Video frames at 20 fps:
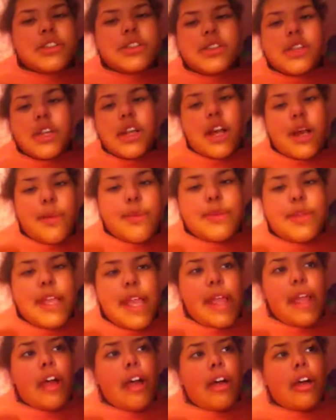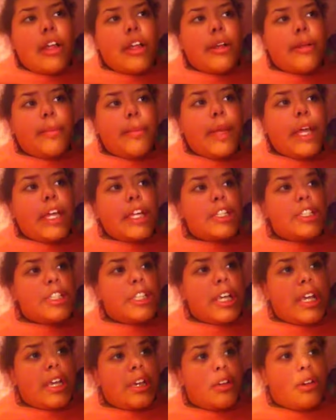just an update on my
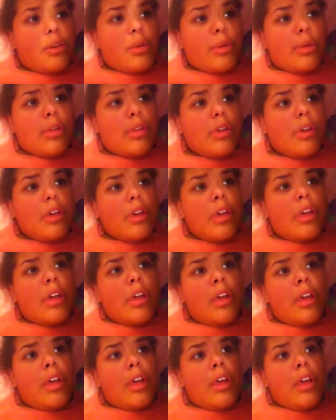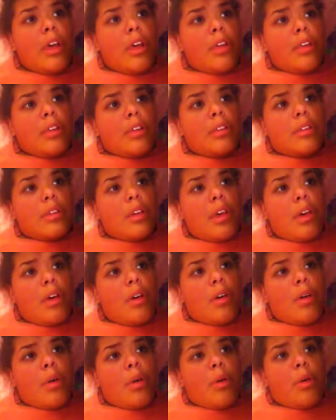channel.
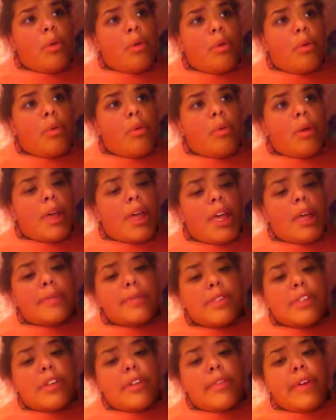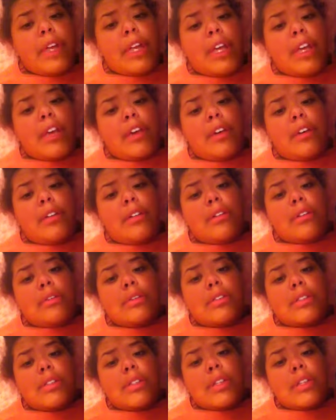So, hamster
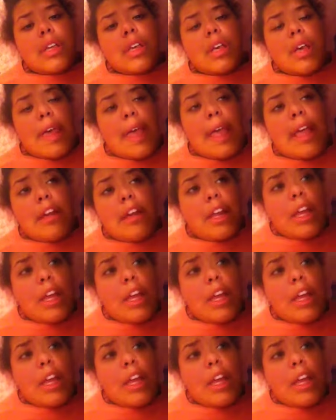videos, hair